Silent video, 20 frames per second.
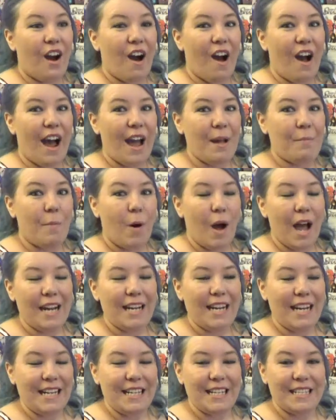I
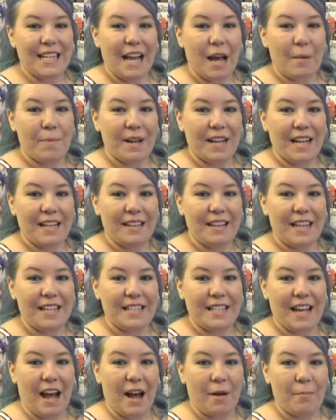might need to start picking
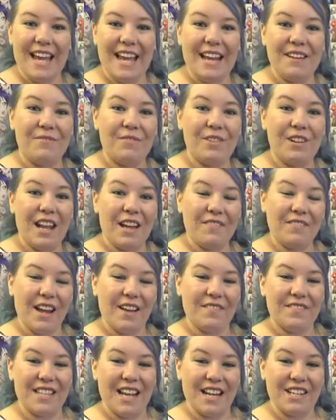these up. And for Love
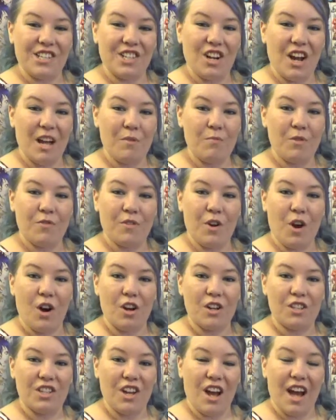Live Sunshine, we've
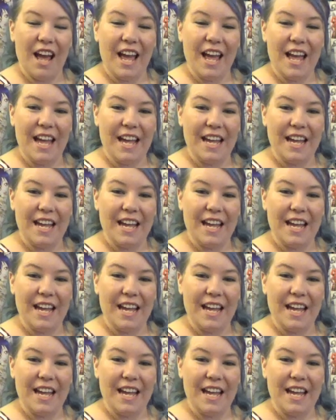got Daya